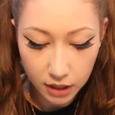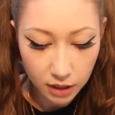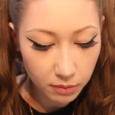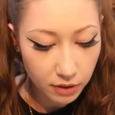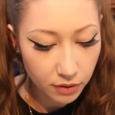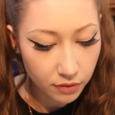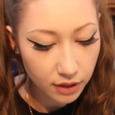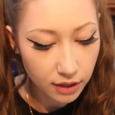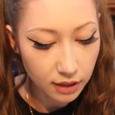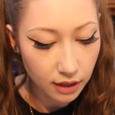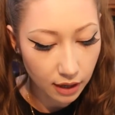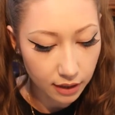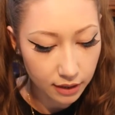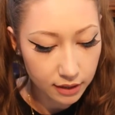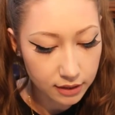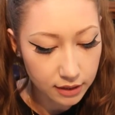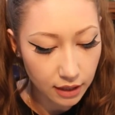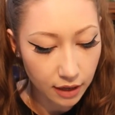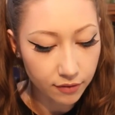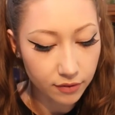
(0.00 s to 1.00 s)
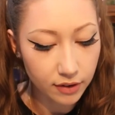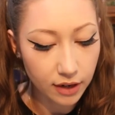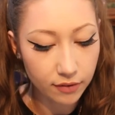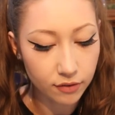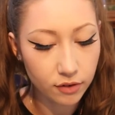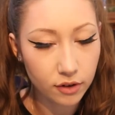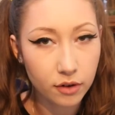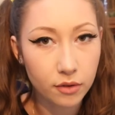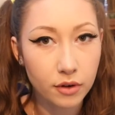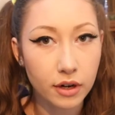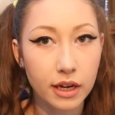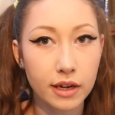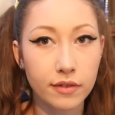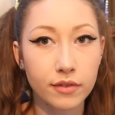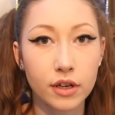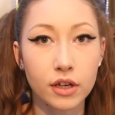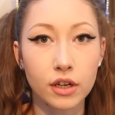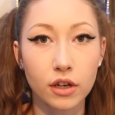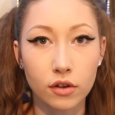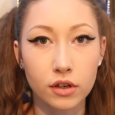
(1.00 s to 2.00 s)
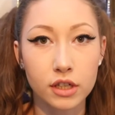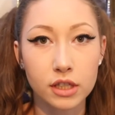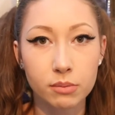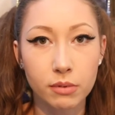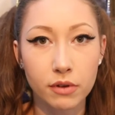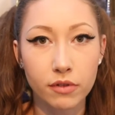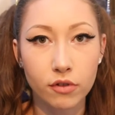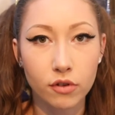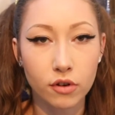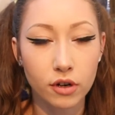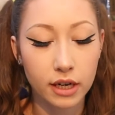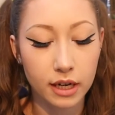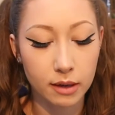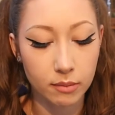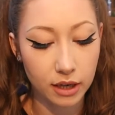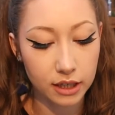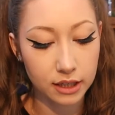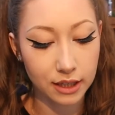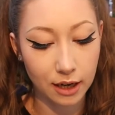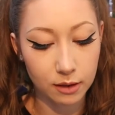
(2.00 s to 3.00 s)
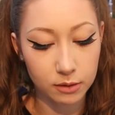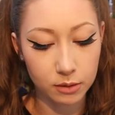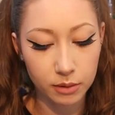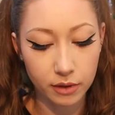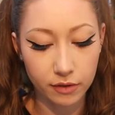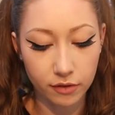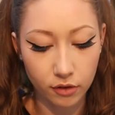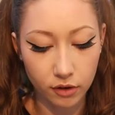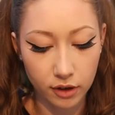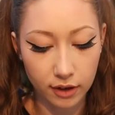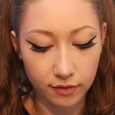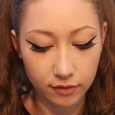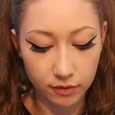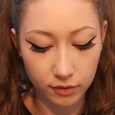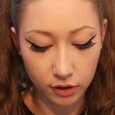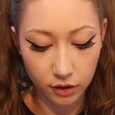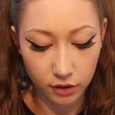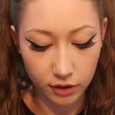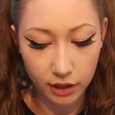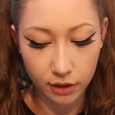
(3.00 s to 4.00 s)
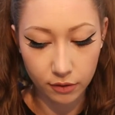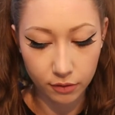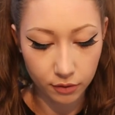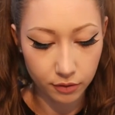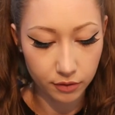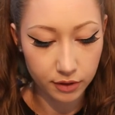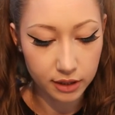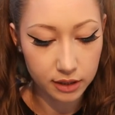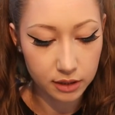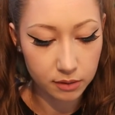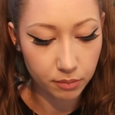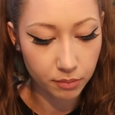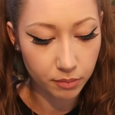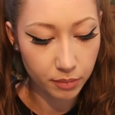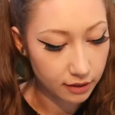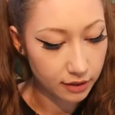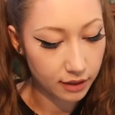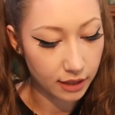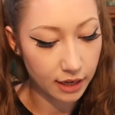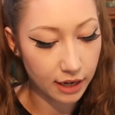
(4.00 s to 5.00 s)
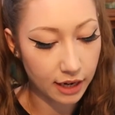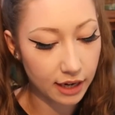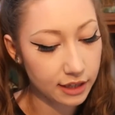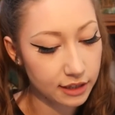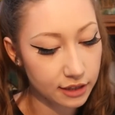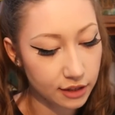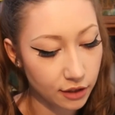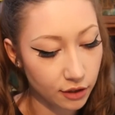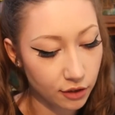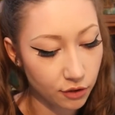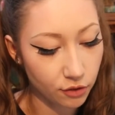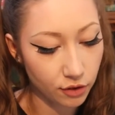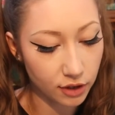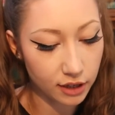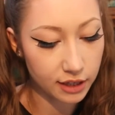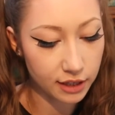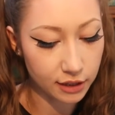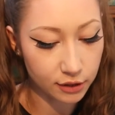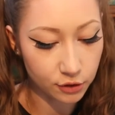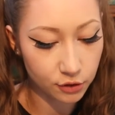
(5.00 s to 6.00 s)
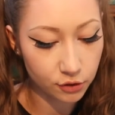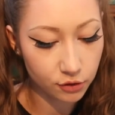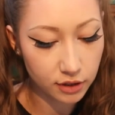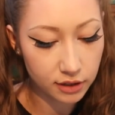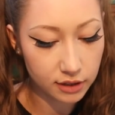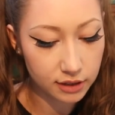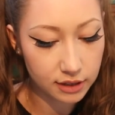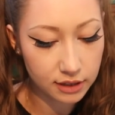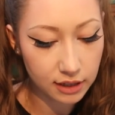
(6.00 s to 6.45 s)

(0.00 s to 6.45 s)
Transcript: gonna be real honest, I've never even noticed before in my times before of looking through these that it has the Grunnings drill